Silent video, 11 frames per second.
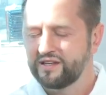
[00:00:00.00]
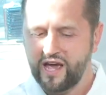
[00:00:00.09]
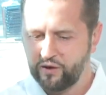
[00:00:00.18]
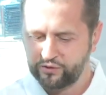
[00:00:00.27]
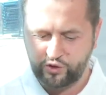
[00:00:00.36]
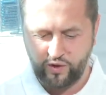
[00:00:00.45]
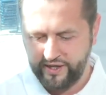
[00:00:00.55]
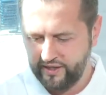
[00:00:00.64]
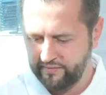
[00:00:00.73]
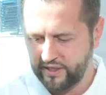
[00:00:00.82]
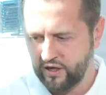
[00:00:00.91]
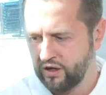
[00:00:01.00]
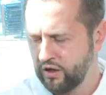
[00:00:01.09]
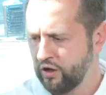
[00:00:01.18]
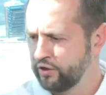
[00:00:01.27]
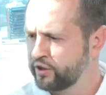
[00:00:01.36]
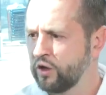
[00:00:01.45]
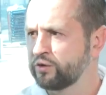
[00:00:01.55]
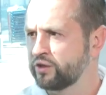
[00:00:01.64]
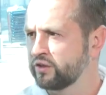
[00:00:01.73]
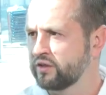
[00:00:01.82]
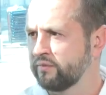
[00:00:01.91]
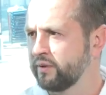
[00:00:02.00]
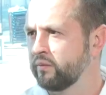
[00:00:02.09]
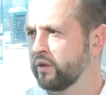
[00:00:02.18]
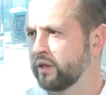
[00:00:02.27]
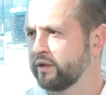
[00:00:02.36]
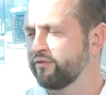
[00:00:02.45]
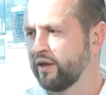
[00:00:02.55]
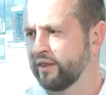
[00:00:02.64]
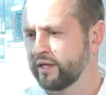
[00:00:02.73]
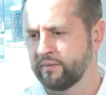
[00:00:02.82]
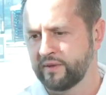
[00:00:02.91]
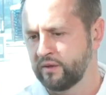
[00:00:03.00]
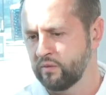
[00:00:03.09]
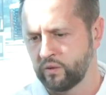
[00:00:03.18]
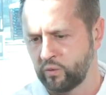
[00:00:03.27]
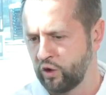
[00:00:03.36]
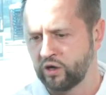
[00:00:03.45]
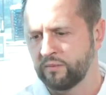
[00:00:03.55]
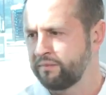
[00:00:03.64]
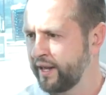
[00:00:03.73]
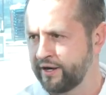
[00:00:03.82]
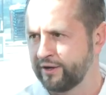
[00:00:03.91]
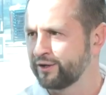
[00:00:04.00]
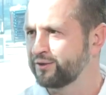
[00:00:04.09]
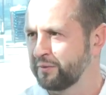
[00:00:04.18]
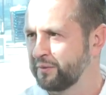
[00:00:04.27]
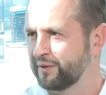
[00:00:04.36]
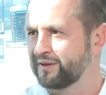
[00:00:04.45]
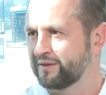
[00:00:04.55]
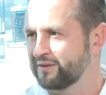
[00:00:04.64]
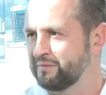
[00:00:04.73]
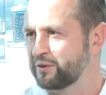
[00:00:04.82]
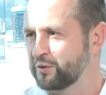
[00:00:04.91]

Yeah, it was great. I mean, all the coaches have been really friendly. I mean, we're all competitors, and when it's in